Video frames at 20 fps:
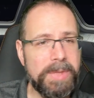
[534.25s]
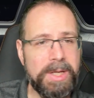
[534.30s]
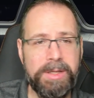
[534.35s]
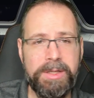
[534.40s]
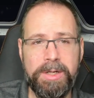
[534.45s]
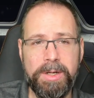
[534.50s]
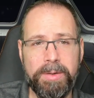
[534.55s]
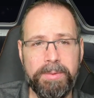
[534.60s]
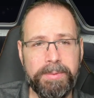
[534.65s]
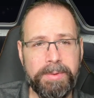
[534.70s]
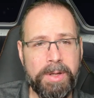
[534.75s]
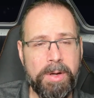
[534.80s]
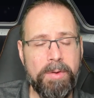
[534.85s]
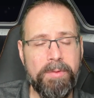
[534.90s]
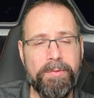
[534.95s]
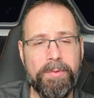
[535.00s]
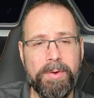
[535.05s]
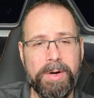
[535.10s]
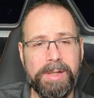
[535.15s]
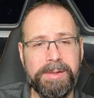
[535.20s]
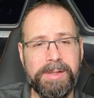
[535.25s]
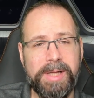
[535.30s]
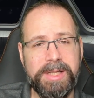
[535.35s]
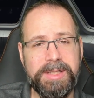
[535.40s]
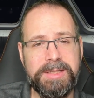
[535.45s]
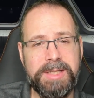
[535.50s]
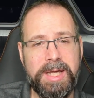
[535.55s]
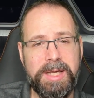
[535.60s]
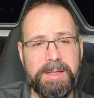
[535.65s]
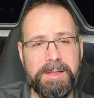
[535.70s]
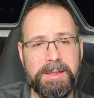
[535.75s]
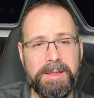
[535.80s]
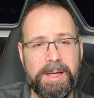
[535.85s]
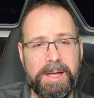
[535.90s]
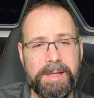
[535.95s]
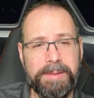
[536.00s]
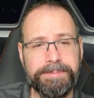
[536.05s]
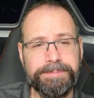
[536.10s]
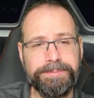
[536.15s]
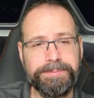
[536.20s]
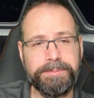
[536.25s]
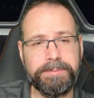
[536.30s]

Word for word: you know, go for it. Like take uh,